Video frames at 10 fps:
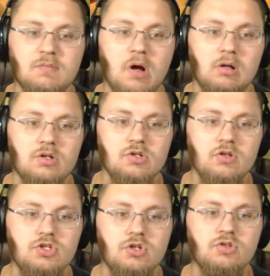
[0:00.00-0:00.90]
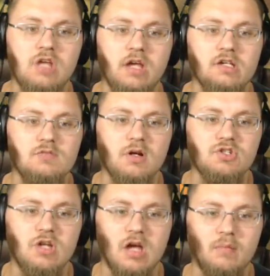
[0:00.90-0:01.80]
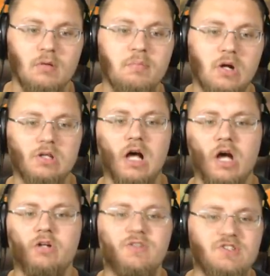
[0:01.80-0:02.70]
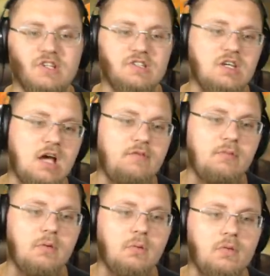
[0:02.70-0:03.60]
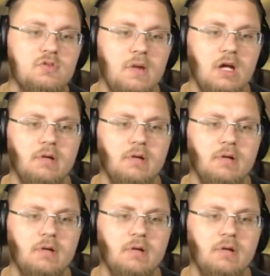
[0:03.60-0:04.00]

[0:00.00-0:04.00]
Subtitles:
smaller, so this shouldn't take as much time compared to the 169 from the wolf spider,